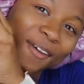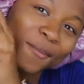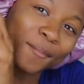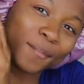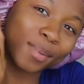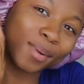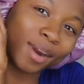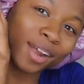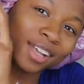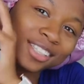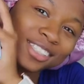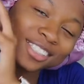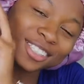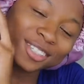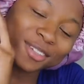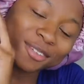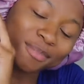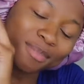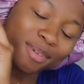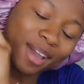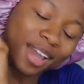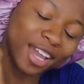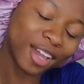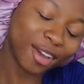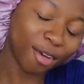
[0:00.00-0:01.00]
brought to you
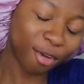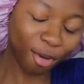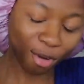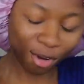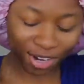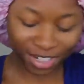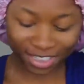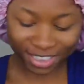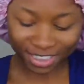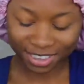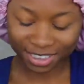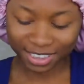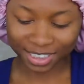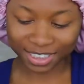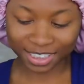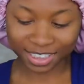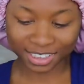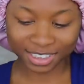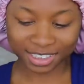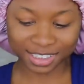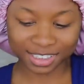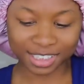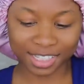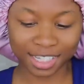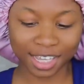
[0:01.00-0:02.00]
by
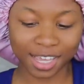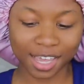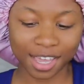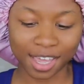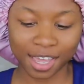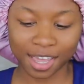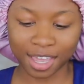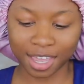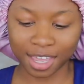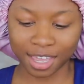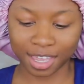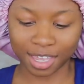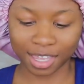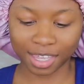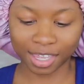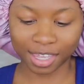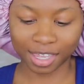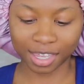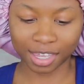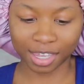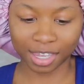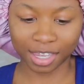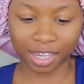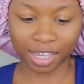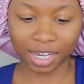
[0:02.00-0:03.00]
Gorgius
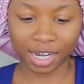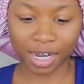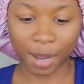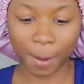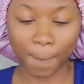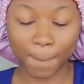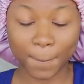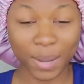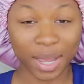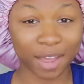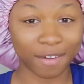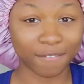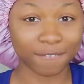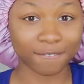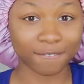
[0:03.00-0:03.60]
and my